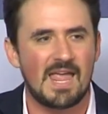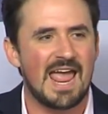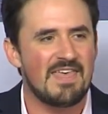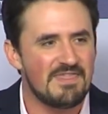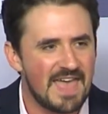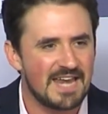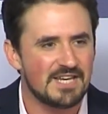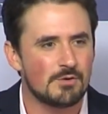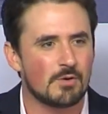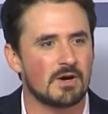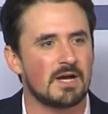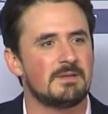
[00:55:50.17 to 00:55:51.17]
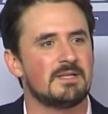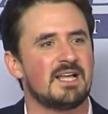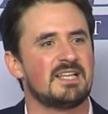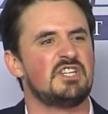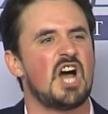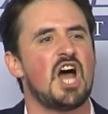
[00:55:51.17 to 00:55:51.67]
And then you are
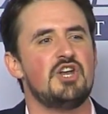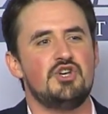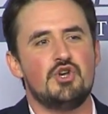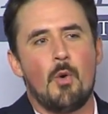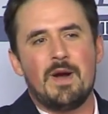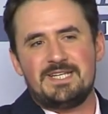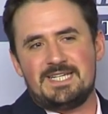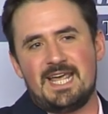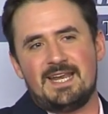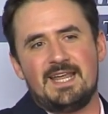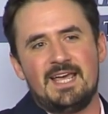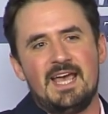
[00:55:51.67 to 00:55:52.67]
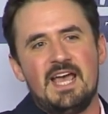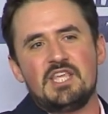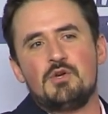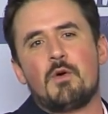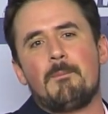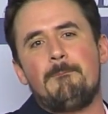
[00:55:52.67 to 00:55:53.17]
anointed
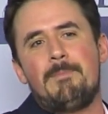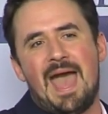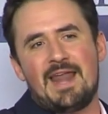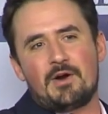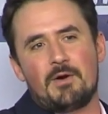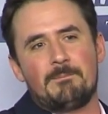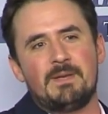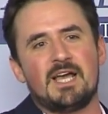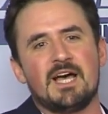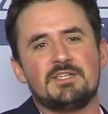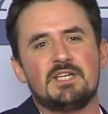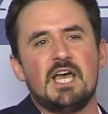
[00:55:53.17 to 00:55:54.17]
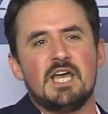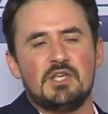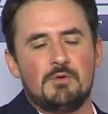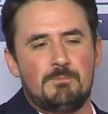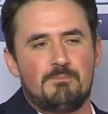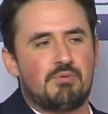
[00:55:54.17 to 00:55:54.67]
you are better because
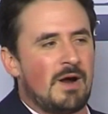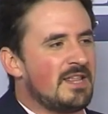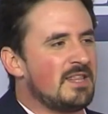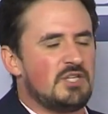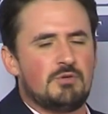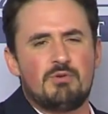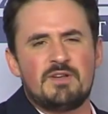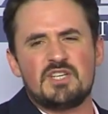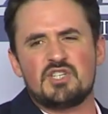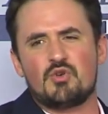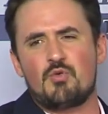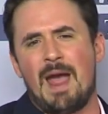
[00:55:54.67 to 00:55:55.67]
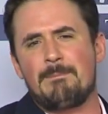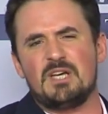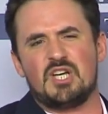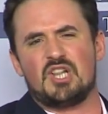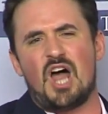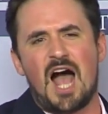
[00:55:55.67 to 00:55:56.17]
you bring, you bring this crappy
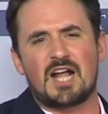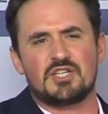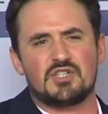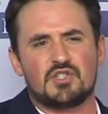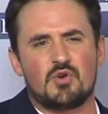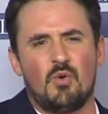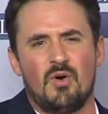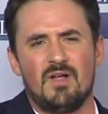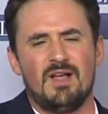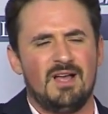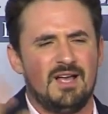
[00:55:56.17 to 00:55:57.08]
clock to school.